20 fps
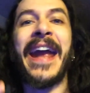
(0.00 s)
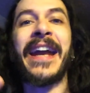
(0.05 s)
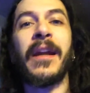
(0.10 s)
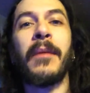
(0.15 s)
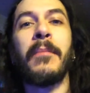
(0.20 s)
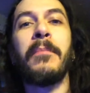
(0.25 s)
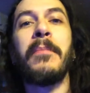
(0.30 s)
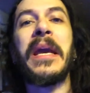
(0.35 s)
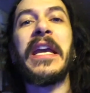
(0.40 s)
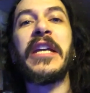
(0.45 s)

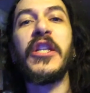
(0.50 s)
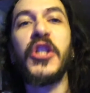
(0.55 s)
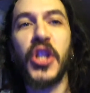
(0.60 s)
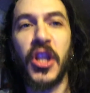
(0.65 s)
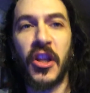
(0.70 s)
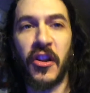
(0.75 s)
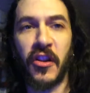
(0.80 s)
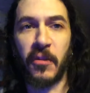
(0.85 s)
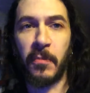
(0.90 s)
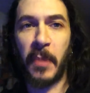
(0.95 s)

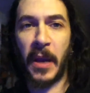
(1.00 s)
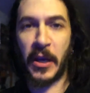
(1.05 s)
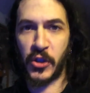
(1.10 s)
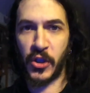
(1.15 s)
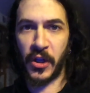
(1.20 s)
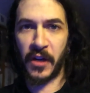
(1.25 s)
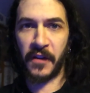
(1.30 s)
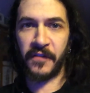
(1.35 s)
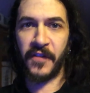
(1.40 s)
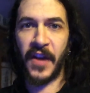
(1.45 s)
animation
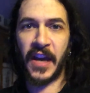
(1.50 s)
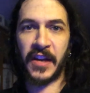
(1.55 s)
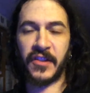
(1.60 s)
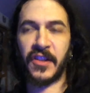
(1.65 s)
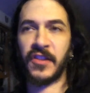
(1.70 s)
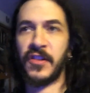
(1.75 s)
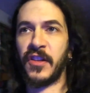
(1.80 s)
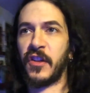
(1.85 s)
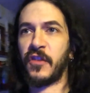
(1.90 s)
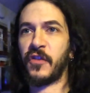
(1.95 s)
special
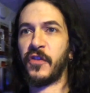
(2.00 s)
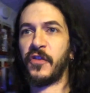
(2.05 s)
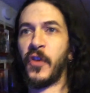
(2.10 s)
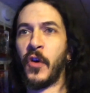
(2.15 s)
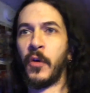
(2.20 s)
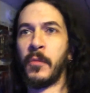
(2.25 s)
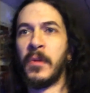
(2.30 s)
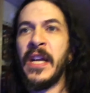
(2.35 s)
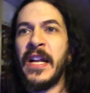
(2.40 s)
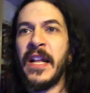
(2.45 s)
effects in this
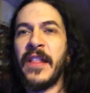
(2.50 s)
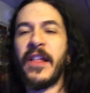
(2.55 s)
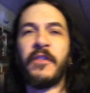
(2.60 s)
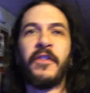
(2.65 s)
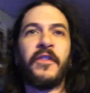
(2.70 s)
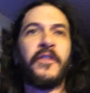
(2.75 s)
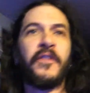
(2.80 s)
film that